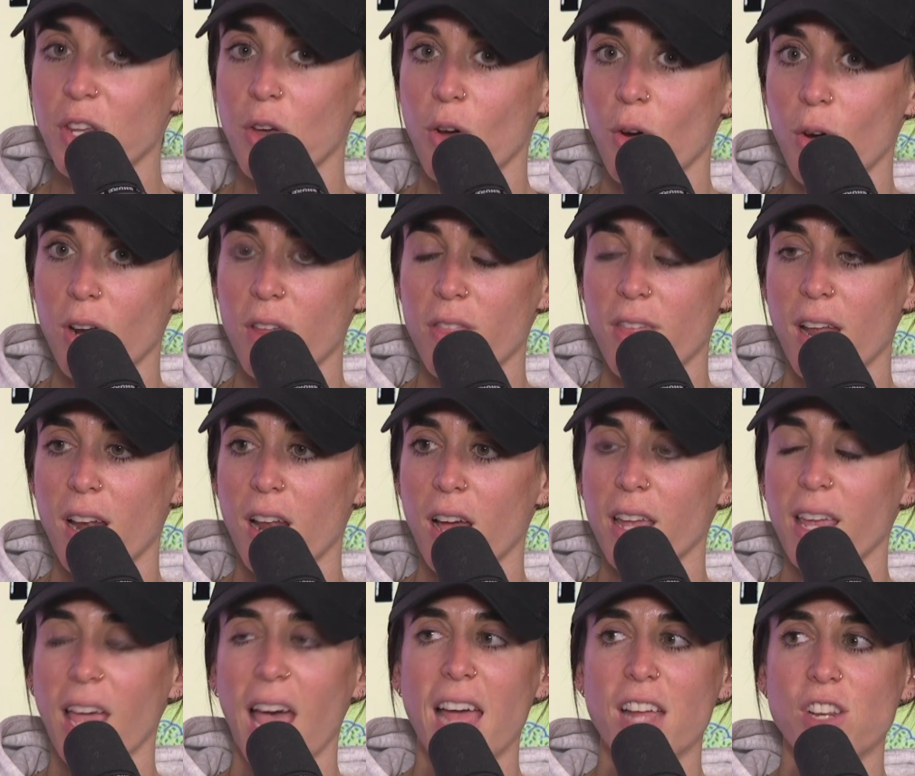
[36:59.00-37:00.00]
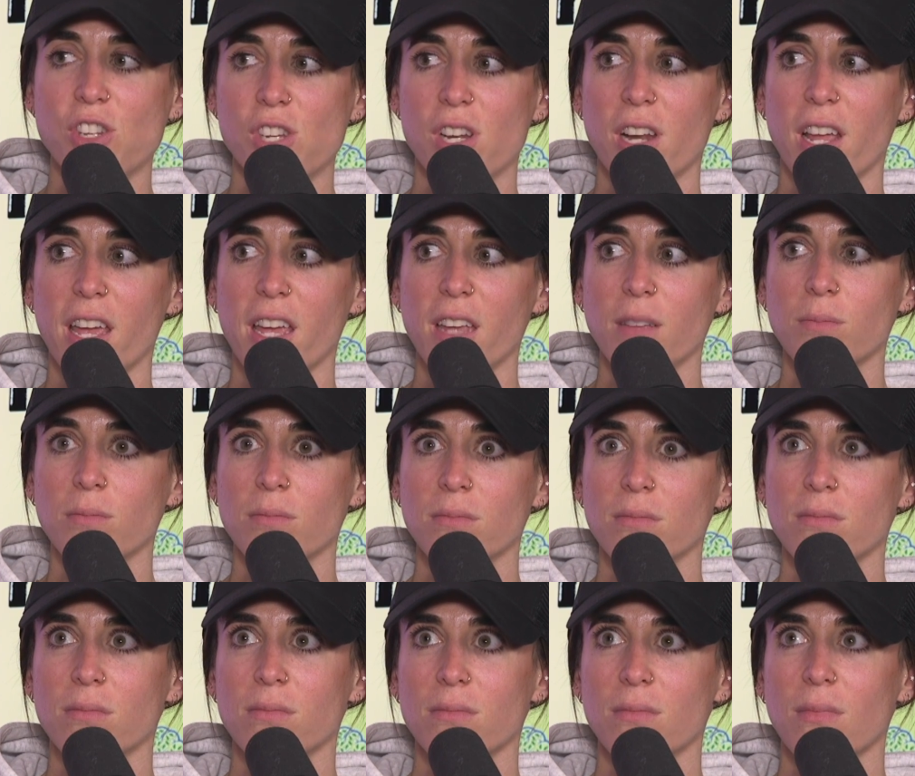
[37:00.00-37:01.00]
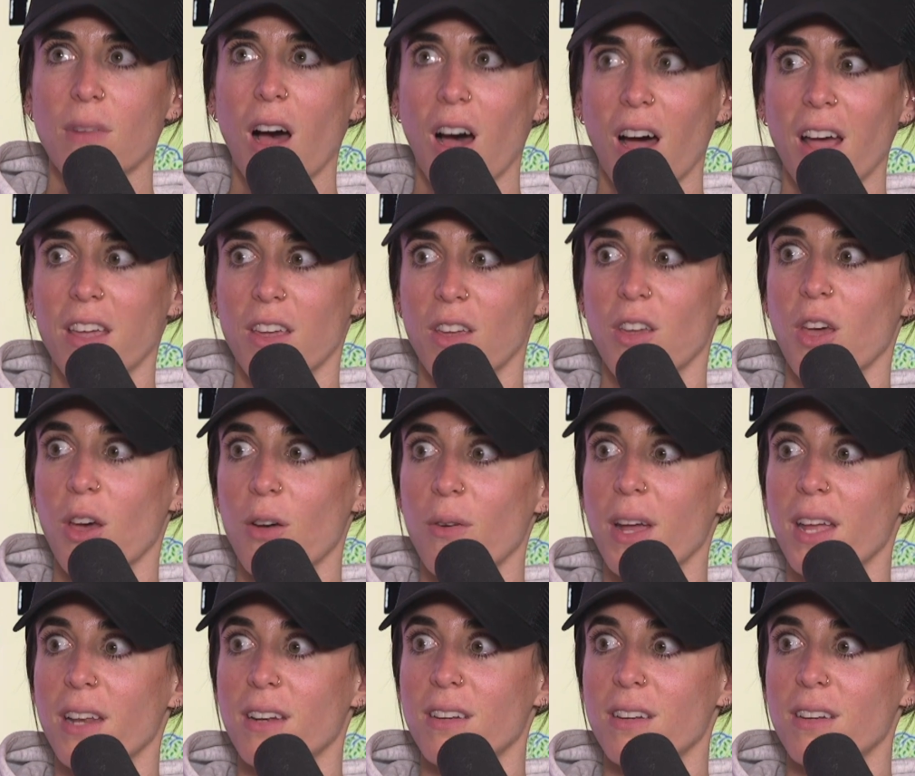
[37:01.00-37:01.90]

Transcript: corner. They're like, actually, I can go in.